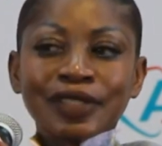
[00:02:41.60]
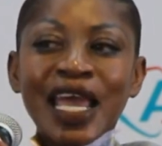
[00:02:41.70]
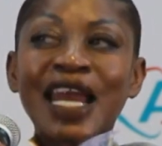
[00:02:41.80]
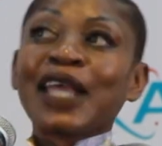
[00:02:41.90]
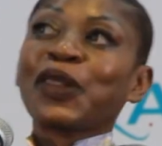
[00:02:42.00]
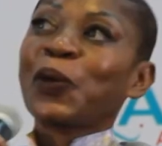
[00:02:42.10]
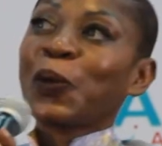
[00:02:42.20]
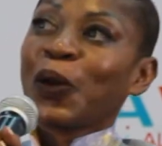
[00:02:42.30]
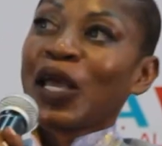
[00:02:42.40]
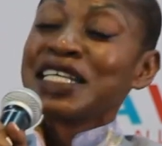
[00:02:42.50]
And I
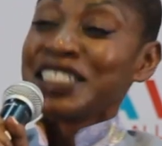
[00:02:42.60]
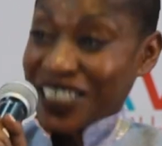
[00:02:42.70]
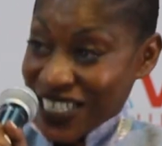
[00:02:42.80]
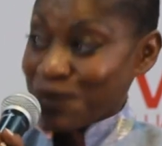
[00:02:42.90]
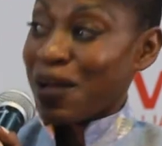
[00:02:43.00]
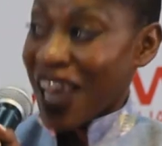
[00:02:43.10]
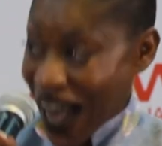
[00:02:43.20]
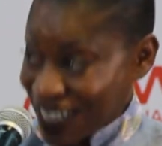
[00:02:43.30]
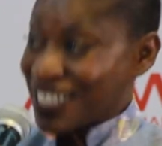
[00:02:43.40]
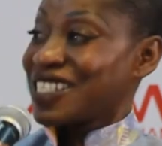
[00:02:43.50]
thought, she's my
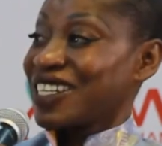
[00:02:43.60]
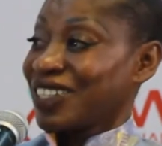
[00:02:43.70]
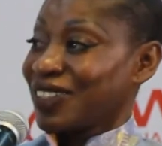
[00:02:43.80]
auntie.